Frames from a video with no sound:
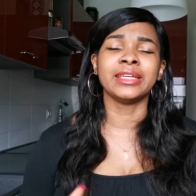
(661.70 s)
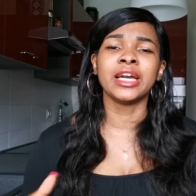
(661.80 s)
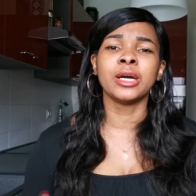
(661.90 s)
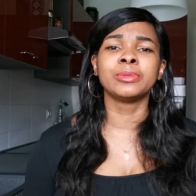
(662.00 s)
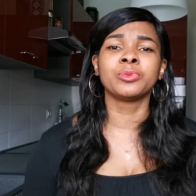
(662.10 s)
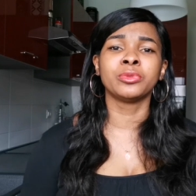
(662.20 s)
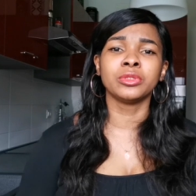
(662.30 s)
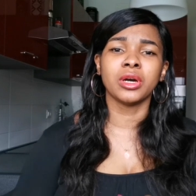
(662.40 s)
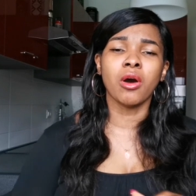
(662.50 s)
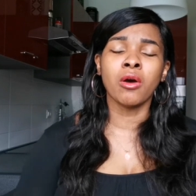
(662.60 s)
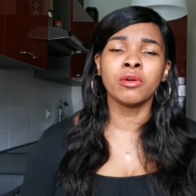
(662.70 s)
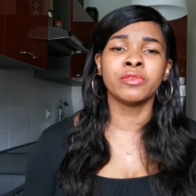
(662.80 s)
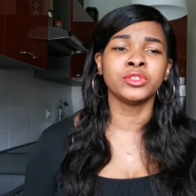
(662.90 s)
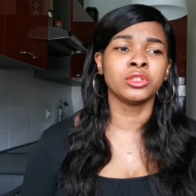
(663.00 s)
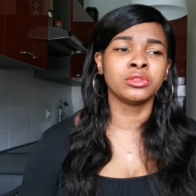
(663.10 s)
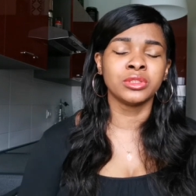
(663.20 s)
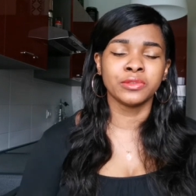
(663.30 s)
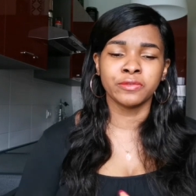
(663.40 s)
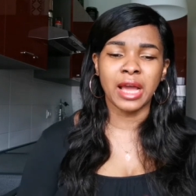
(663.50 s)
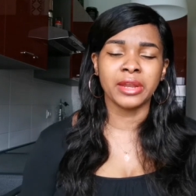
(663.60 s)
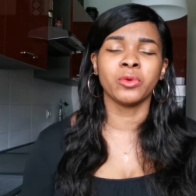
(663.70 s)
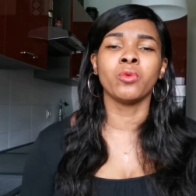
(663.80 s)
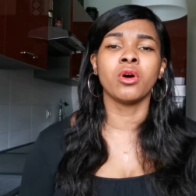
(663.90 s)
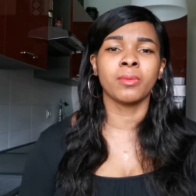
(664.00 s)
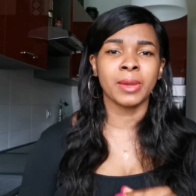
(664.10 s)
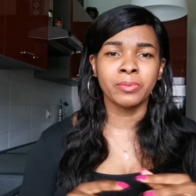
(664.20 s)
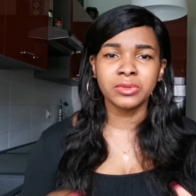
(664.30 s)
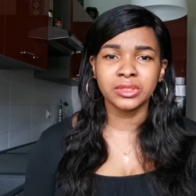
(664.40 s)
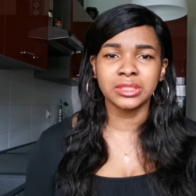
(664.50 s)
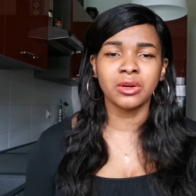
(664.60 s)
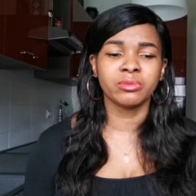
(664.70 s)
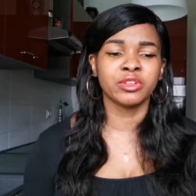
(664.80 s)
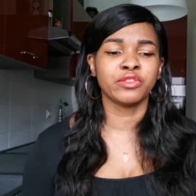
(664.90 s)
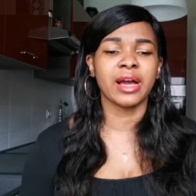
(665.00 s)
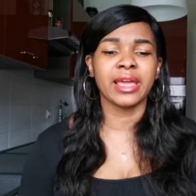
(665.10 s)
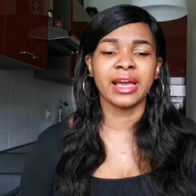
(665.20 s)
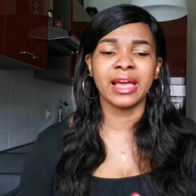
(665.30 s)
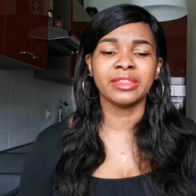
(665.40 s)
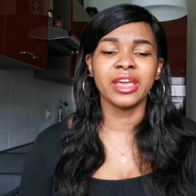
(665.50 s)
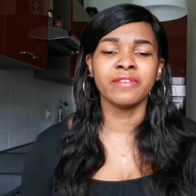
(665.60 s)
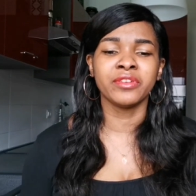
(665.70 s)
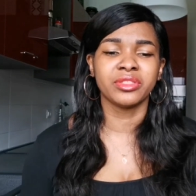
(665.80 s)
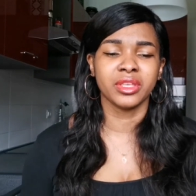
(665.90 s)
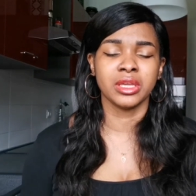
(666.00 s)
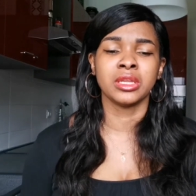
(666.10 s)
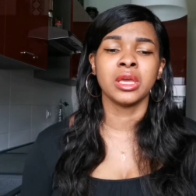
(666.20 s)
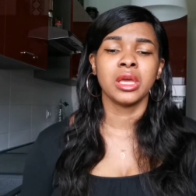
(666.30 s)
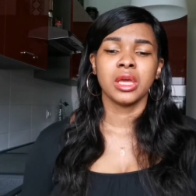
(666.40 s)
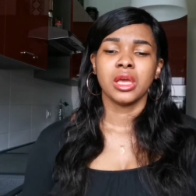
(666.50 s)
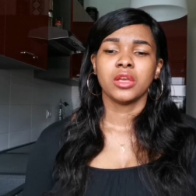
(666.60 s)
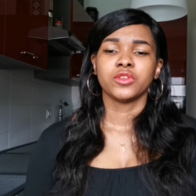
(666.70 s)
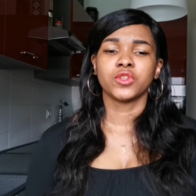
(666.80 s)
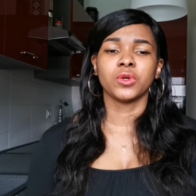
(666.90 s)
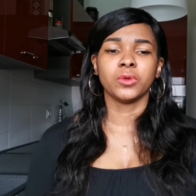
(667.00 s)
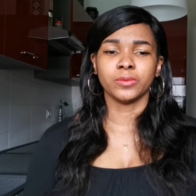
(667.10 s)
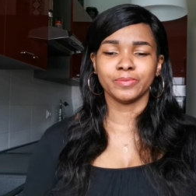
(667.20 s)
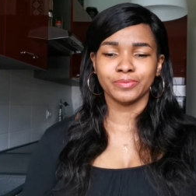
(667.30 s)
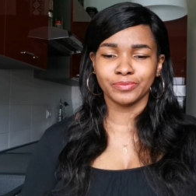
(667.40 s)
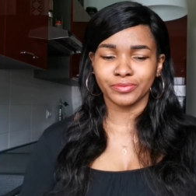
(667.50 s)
and they helped put off, you know, do the final work by putting up the fire and everything. So,